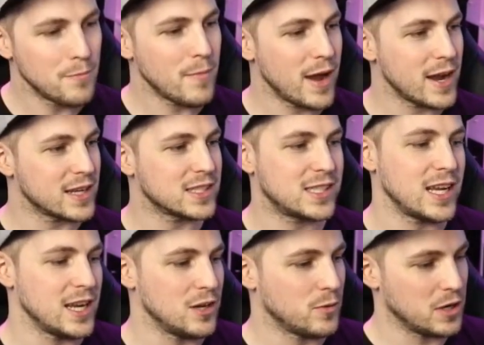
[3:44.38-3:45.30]

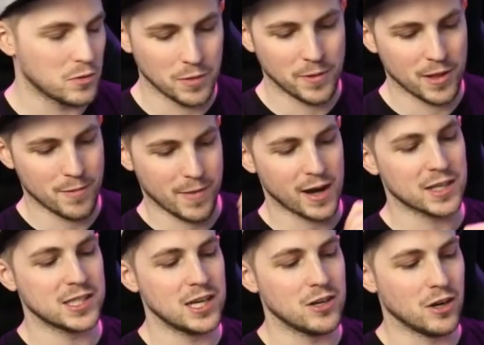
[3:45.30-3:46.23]
magazine, when you want to put the
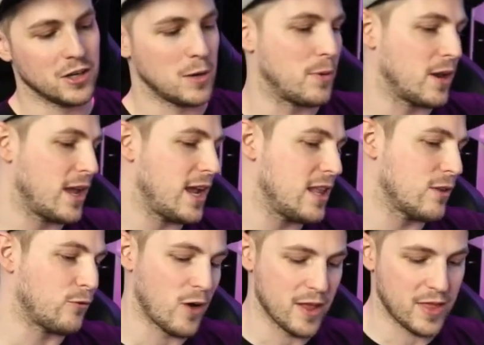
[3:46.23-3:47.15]
magazine on, you put it in the
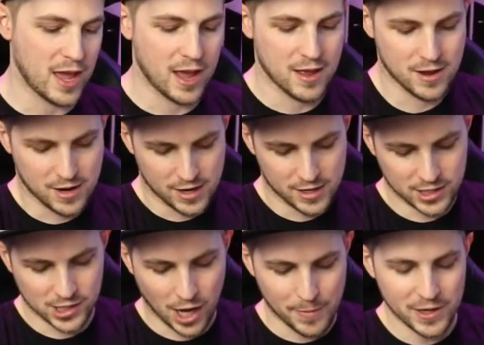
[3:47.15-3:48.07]
front there,
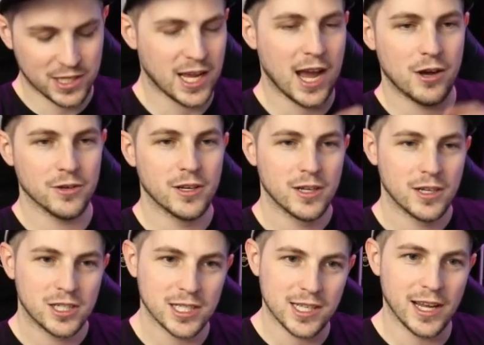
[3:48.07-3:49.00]
snap it down
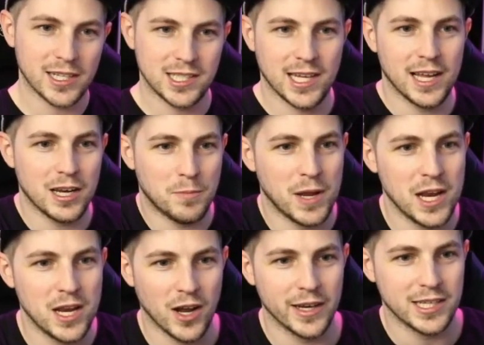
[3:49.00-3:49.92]
just like standard
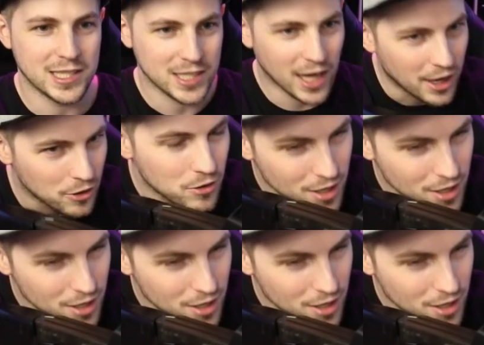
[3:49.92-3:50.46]
P90 style,